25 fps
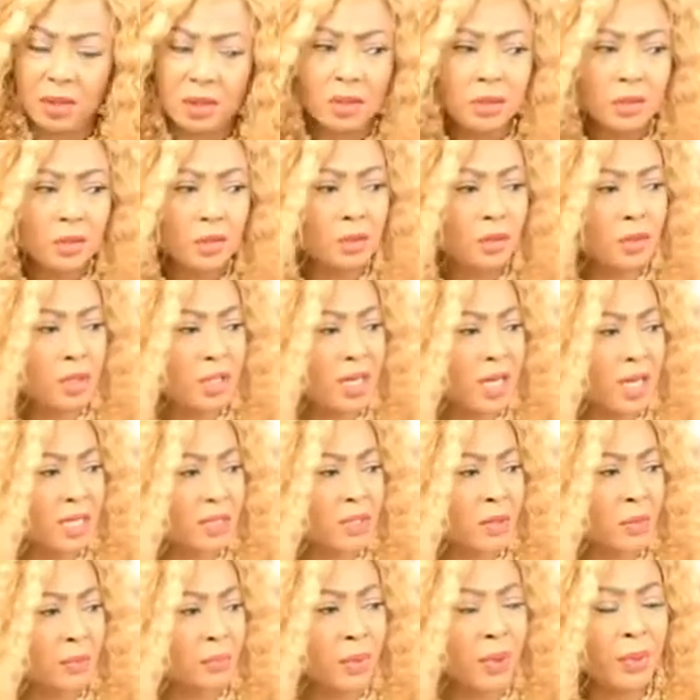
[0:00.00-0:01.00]
You hear
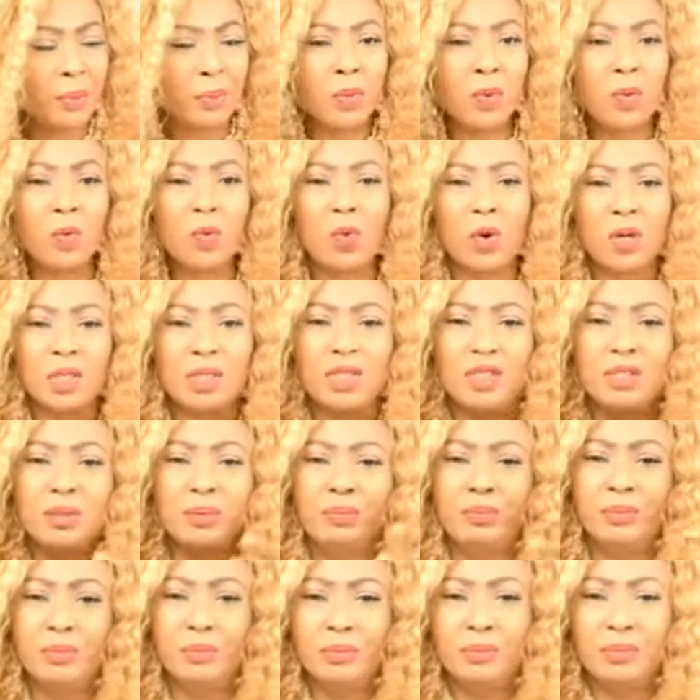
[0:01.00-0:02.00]
some people
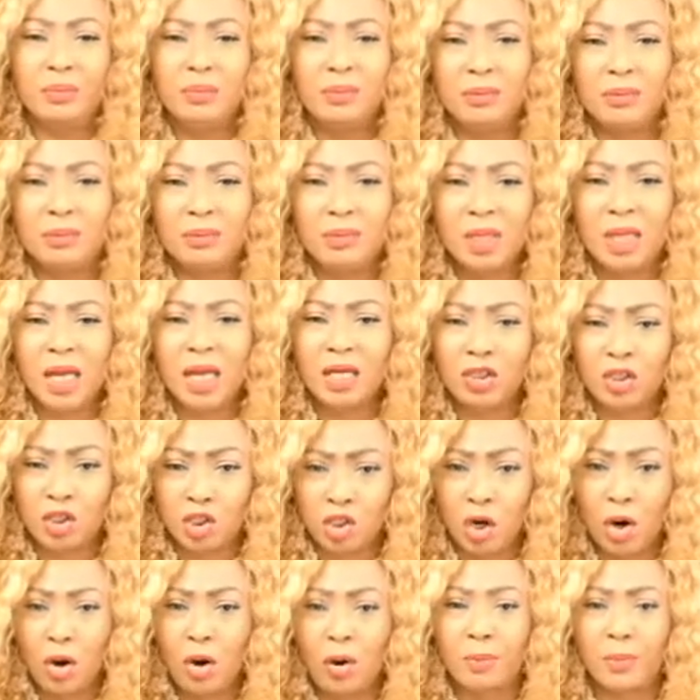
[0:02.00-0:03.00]
worship their
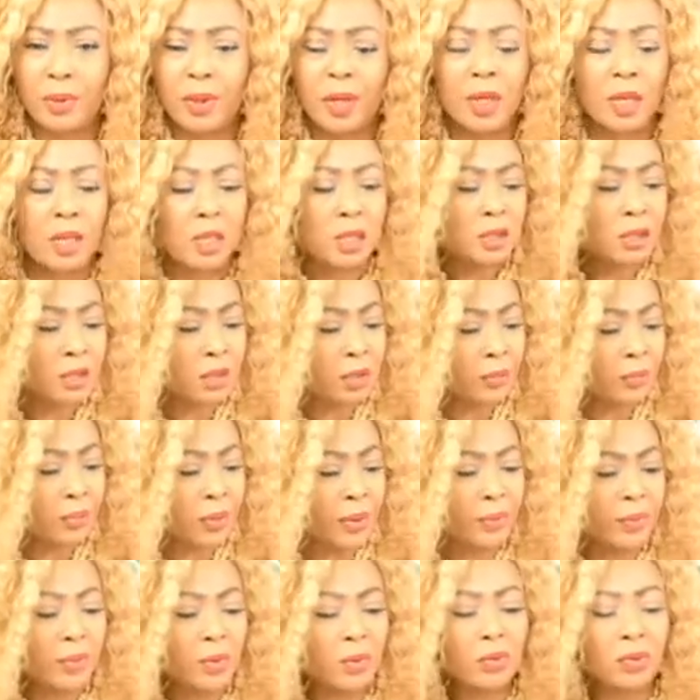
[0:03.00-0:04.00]
job, some
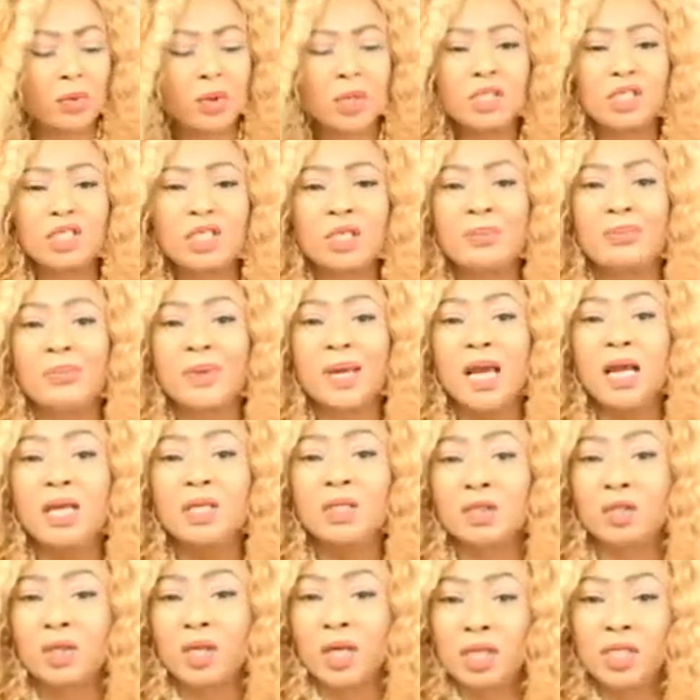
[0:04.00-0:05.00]
people worship
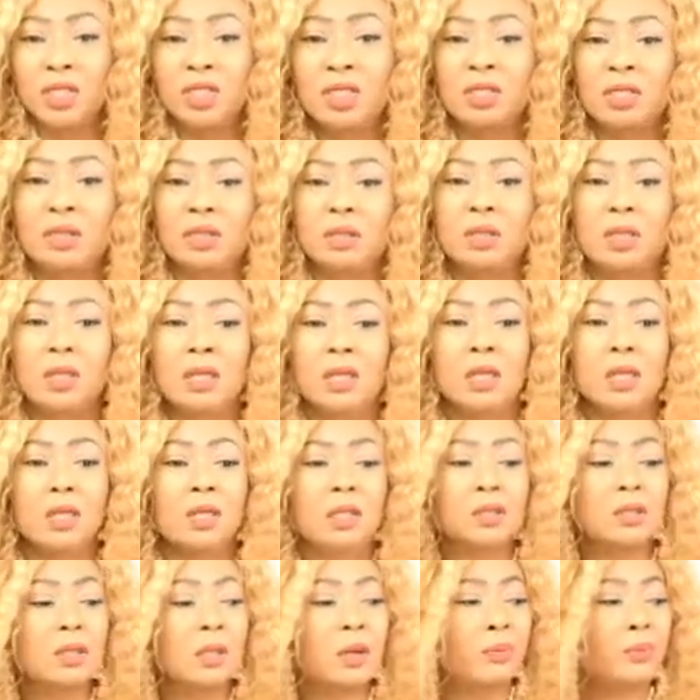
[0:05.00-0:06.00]
education,
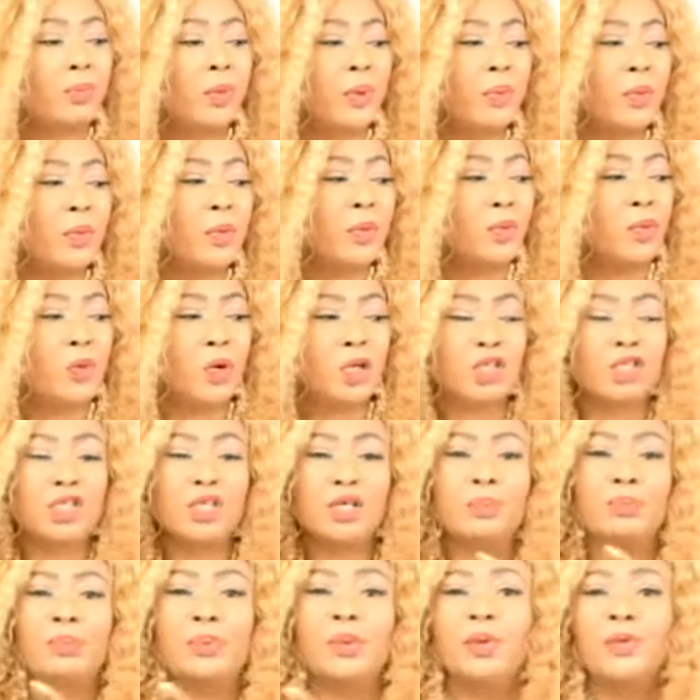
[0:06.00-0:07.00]
some people
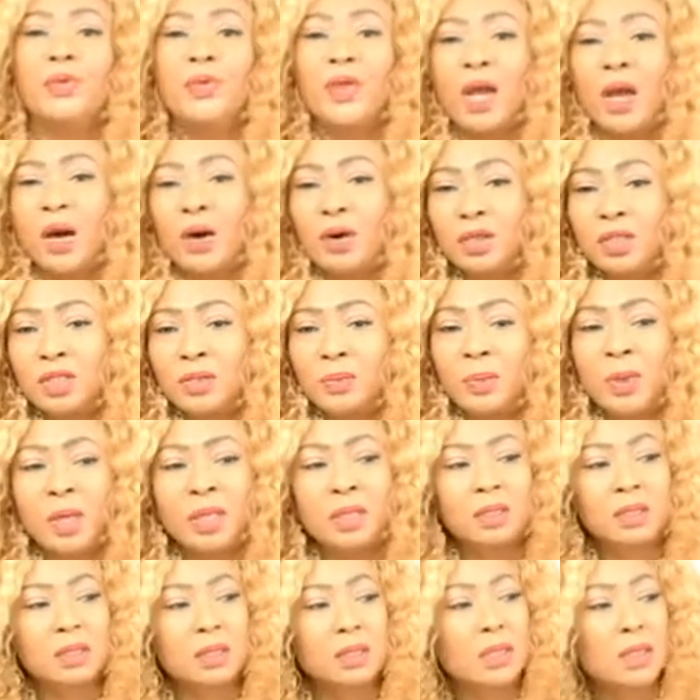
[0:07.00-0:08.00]
worship their
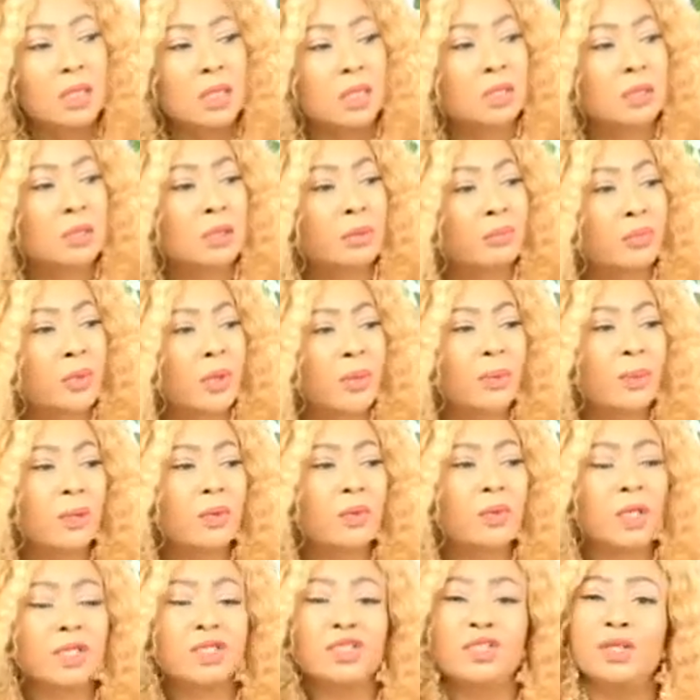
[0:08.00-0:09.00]
husband, some
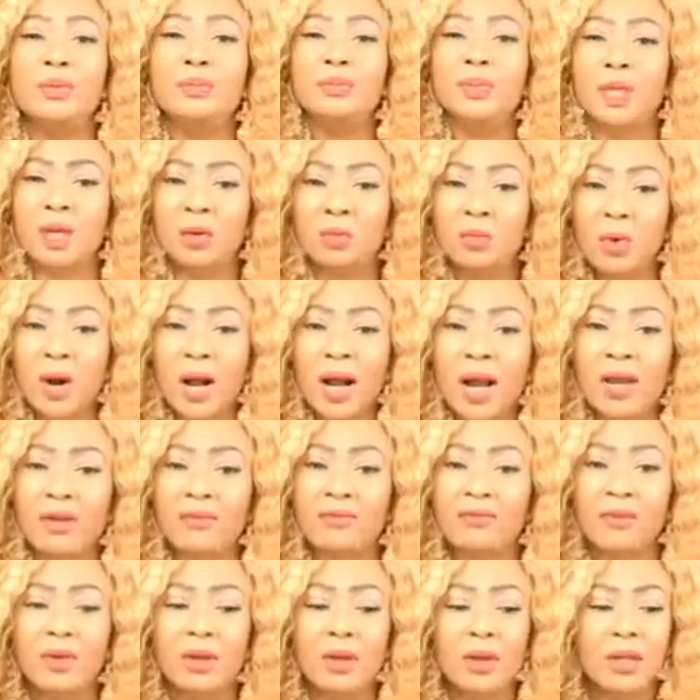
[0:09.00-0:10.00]
people worship their
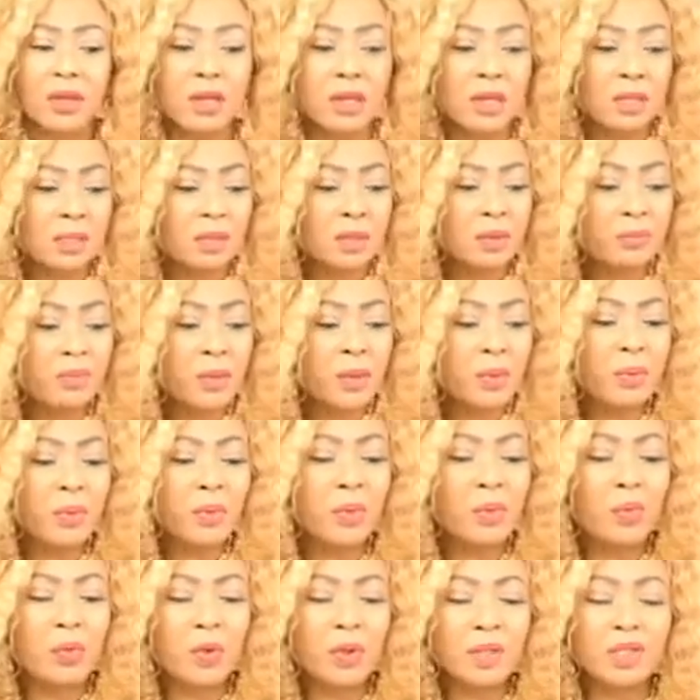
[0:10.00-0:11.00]
wife, some
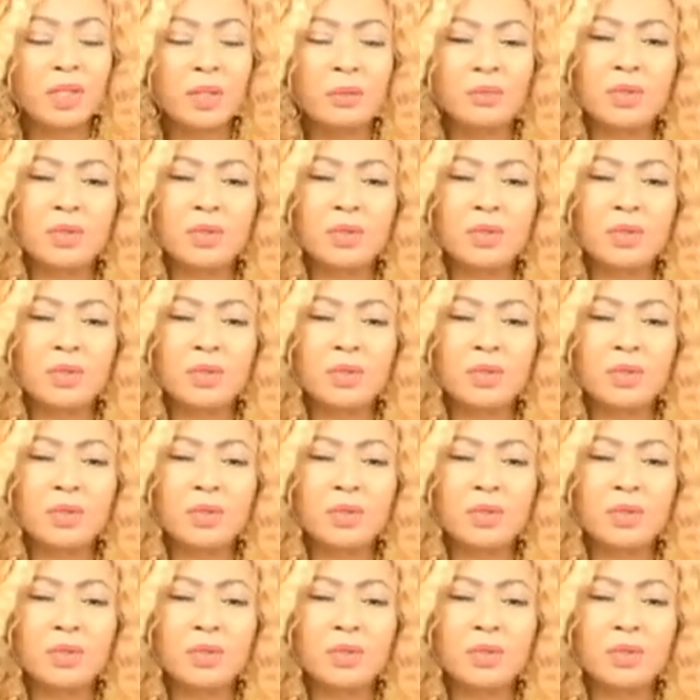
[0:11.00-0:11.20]
people worship.